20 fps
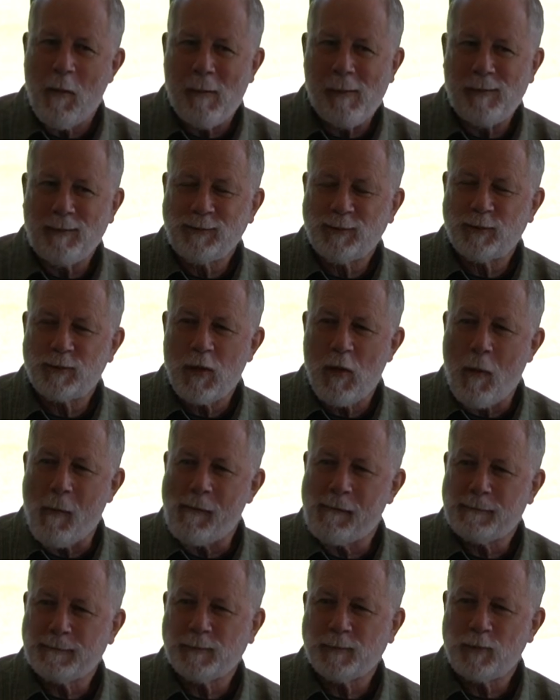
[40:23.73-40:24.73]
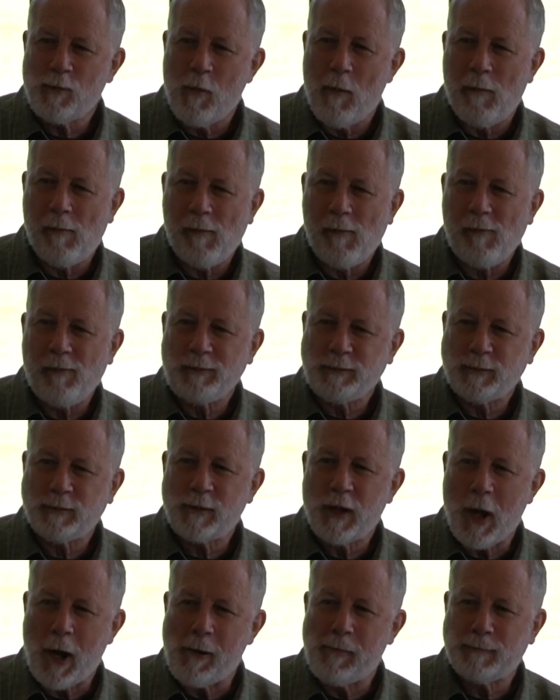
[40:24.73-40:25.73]
Because I just love
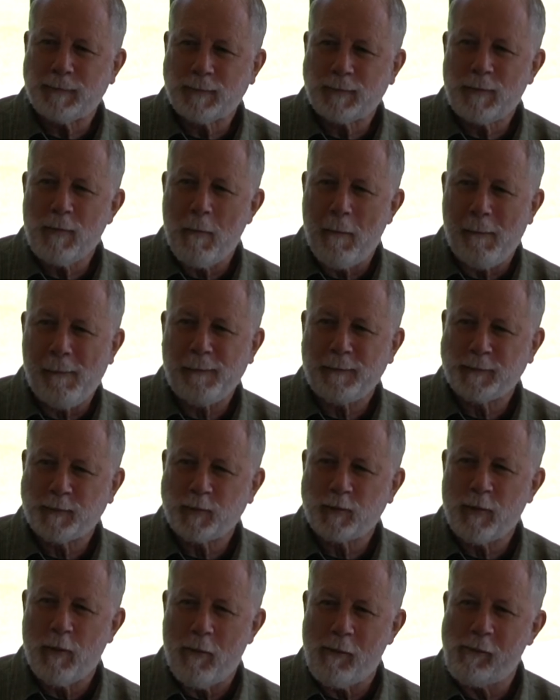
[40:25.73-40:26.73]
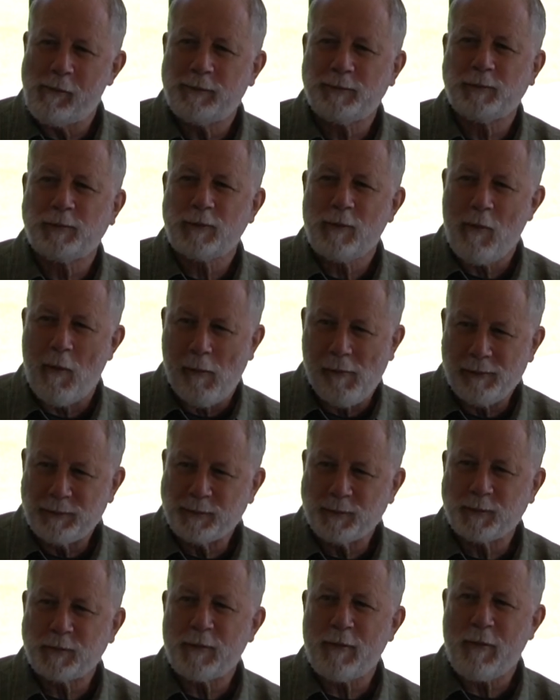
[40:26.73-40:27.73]
setting up these kids for
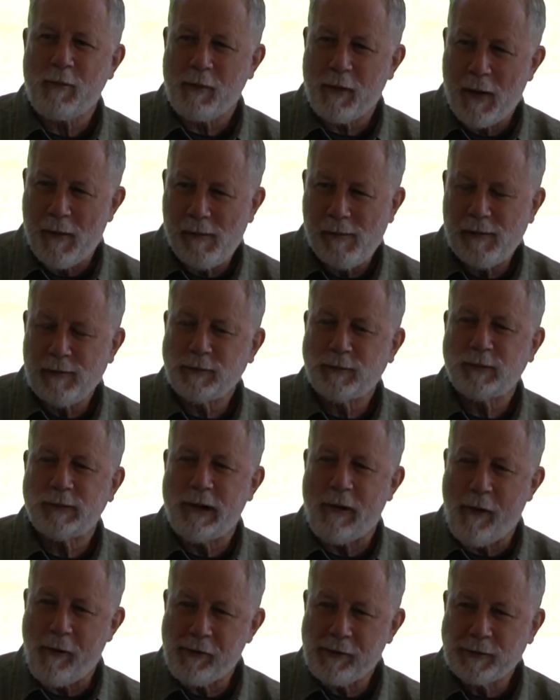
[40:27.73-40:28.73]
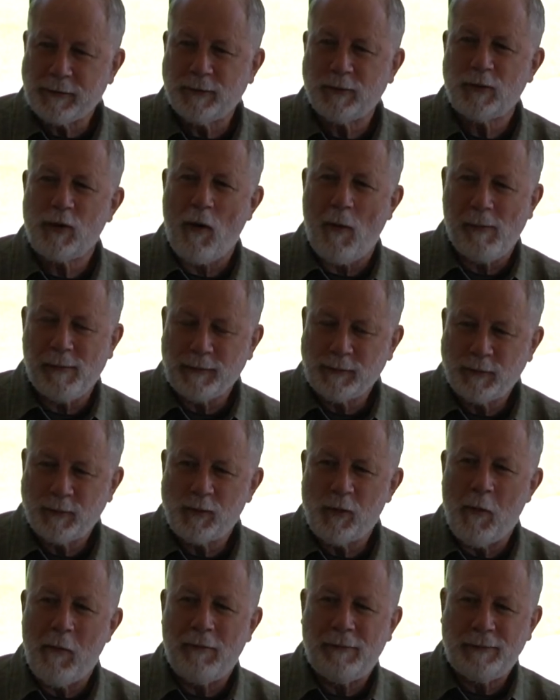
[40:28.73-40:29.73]
success so that they can
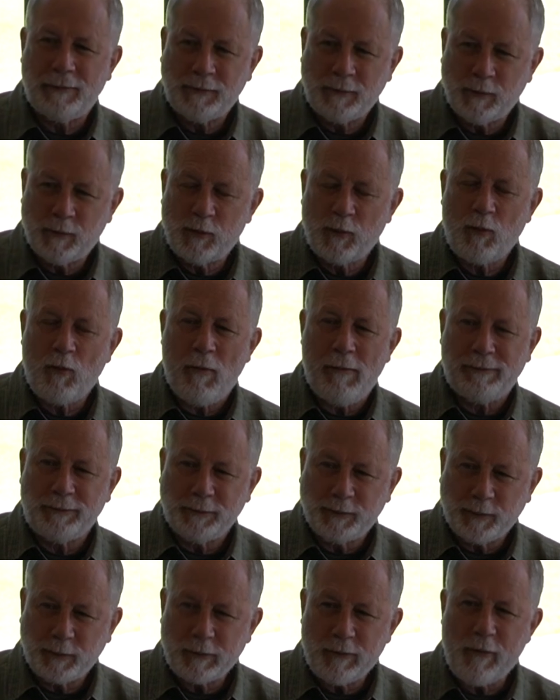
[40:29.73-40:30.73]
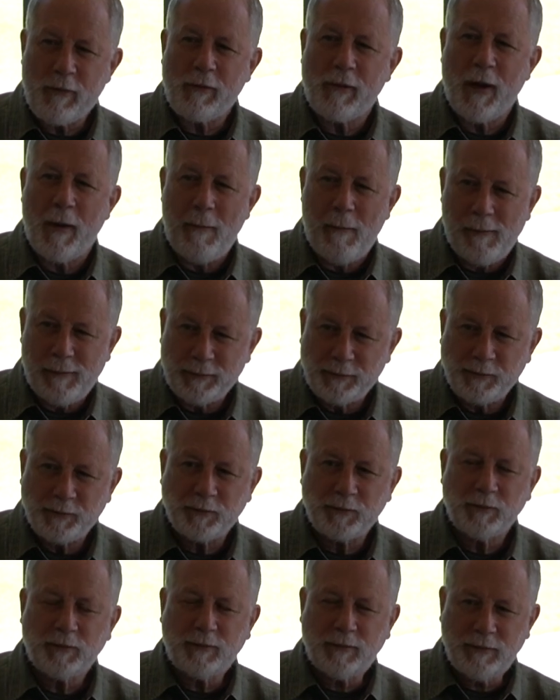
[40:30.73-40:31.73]
grow and hopefully they can
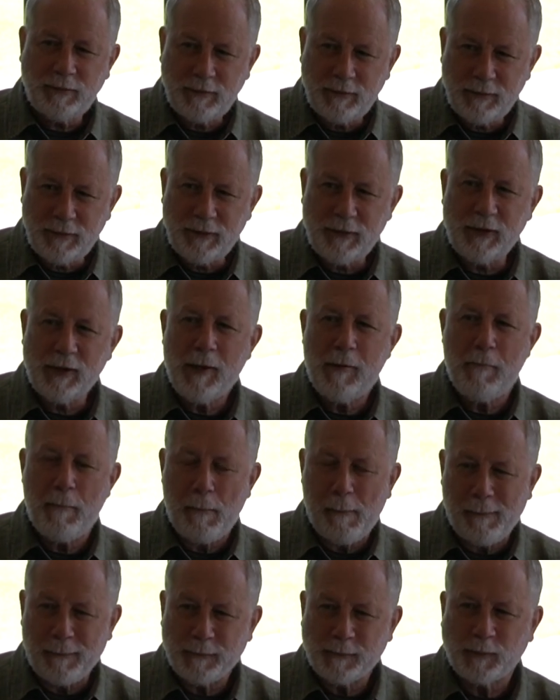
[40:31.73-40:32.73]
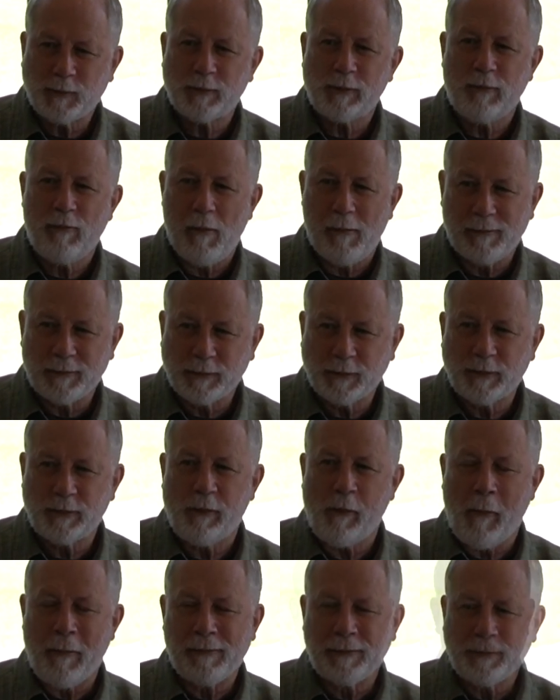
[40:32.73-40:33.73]
serve the kingdom as well.
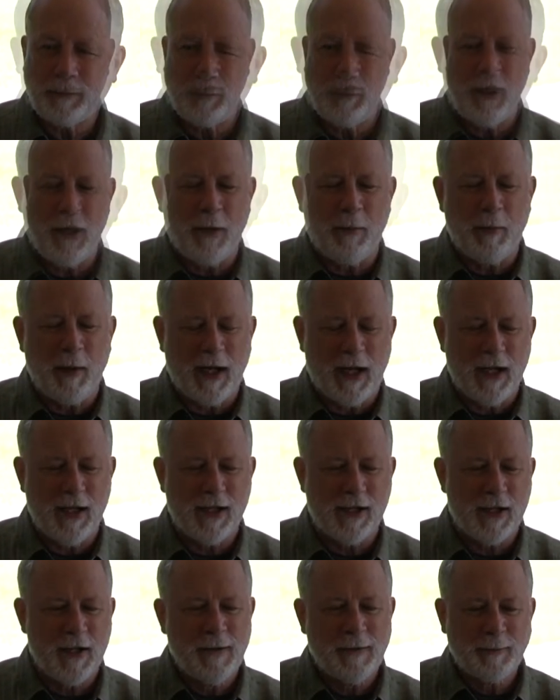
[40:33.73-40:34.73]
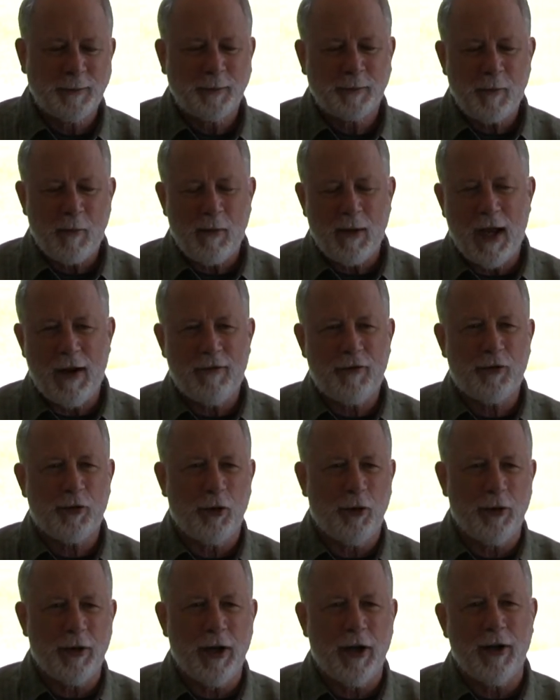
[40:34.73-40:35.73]
It's fun because I've
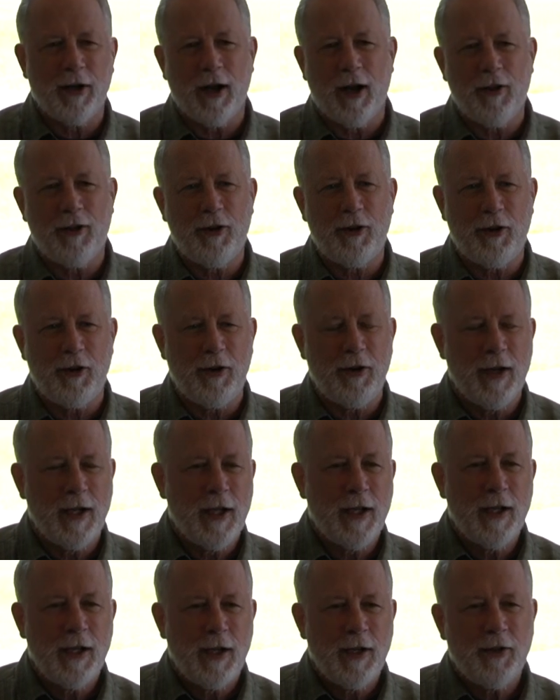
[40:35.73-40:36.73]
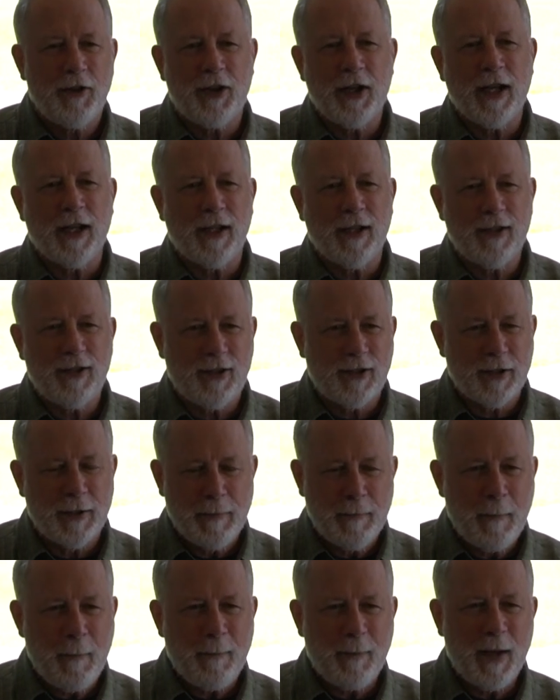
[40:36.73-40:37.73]
thrown out other things
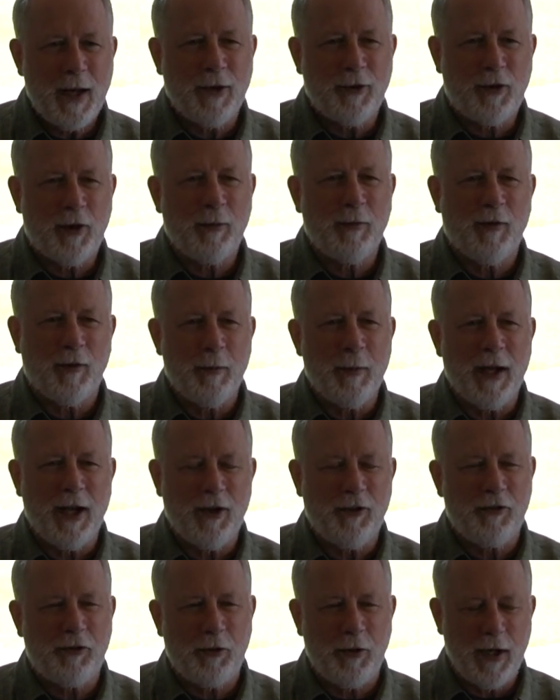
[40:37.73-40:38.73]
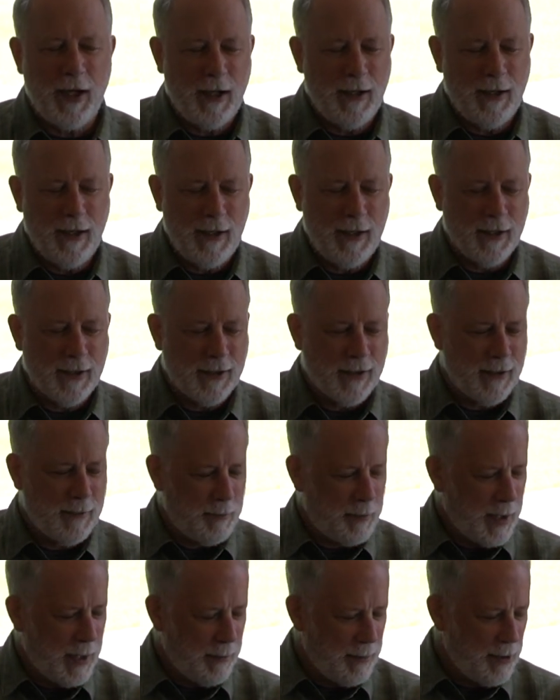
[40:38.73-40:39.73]
in terms of ministry, and he doesn't
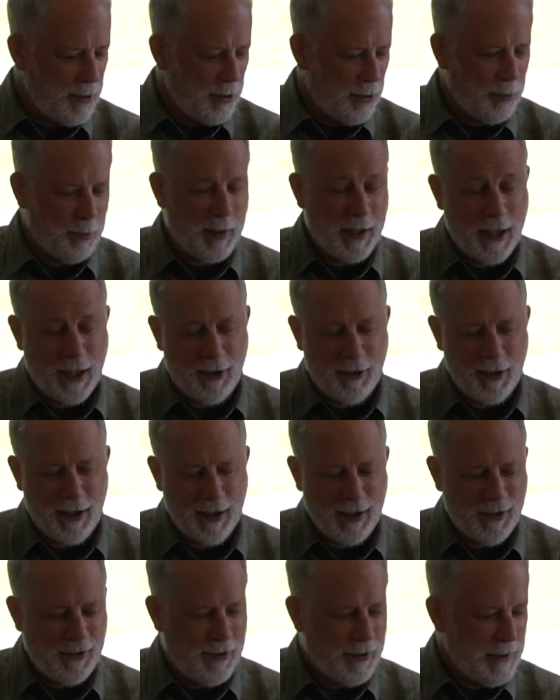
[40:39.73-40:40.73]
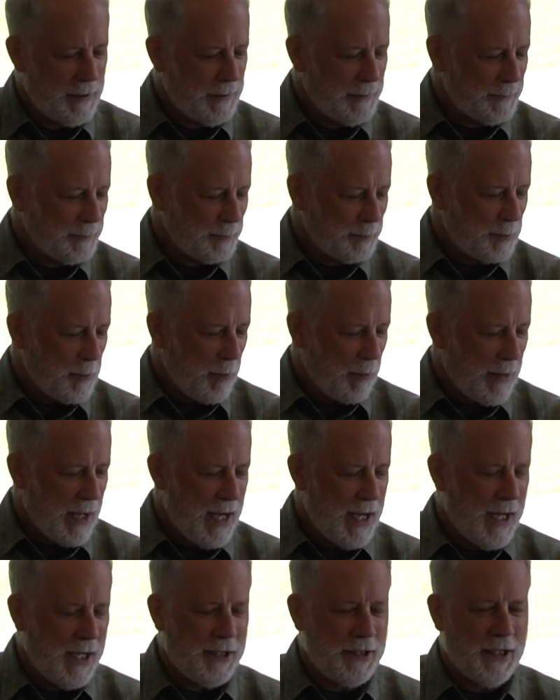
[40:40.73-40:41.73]
probably know, but now he does.
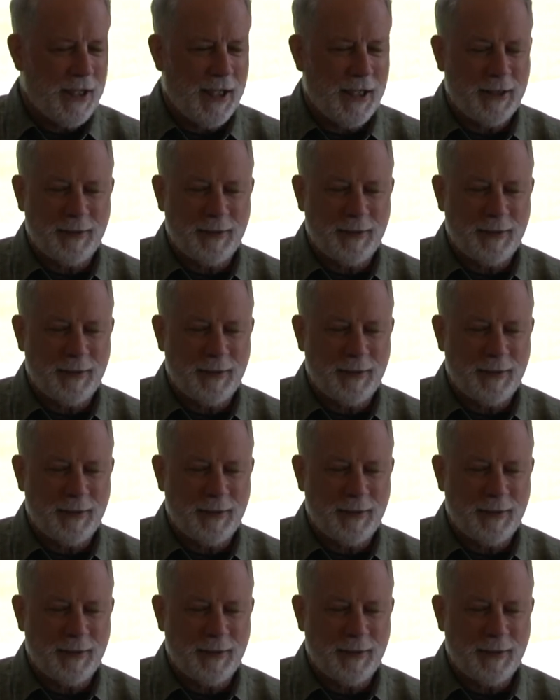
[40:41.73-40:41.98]
And